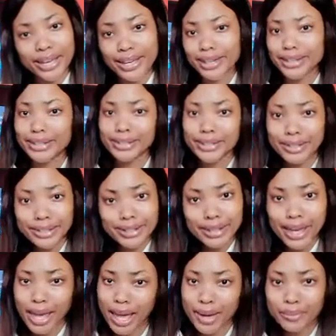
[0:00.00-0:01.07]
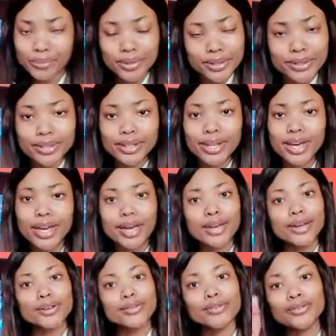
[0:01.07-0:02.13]
It didn't happen.
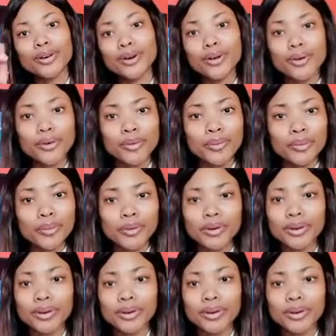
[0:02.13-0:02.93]
No,